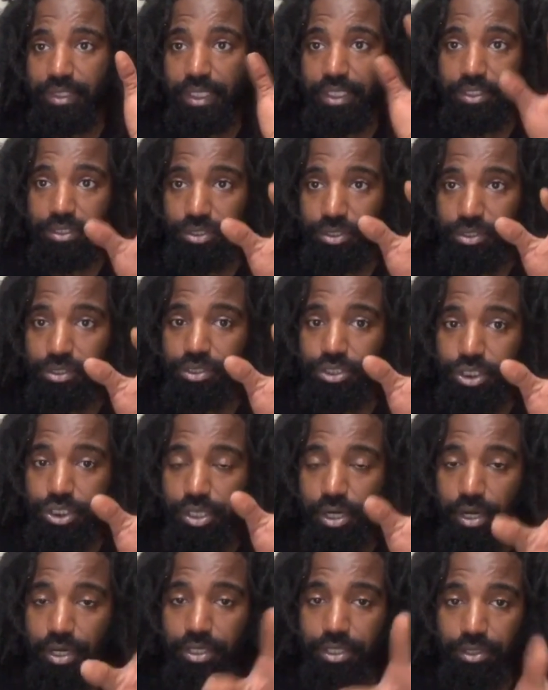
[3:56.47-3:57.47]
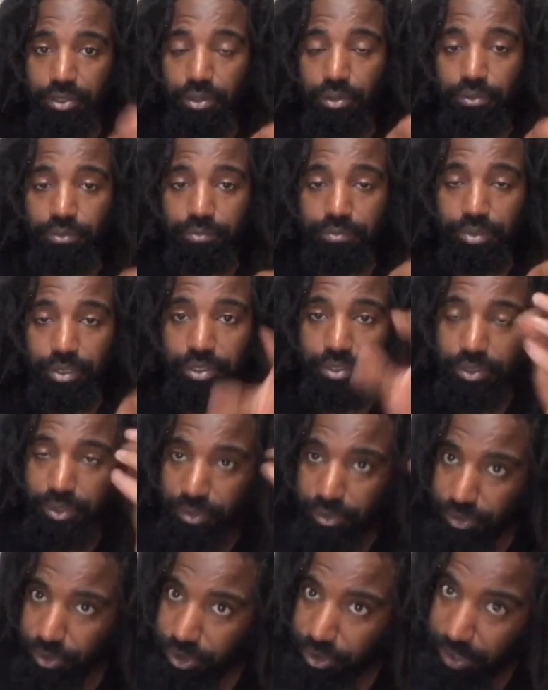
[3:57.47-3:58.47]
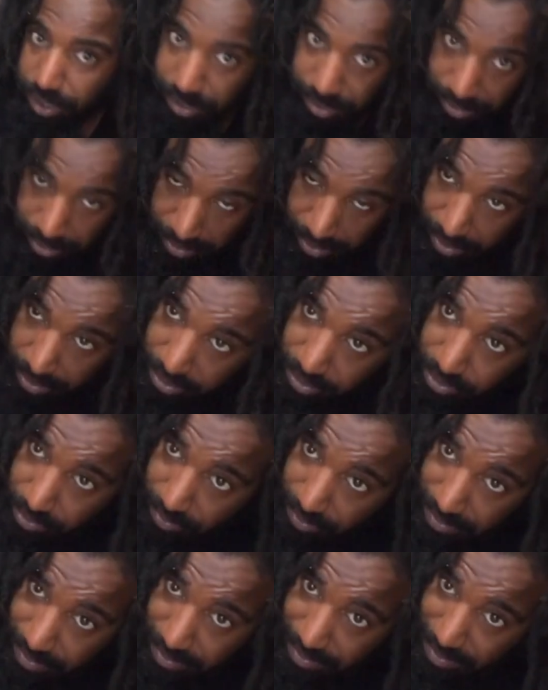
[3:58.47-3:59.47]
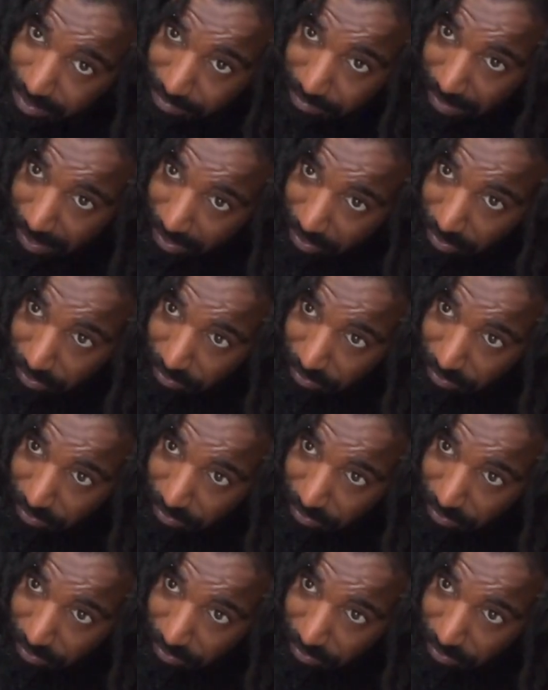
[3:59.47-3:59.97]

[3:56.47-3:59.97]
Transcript: in your chart, your own personal chart. So this is my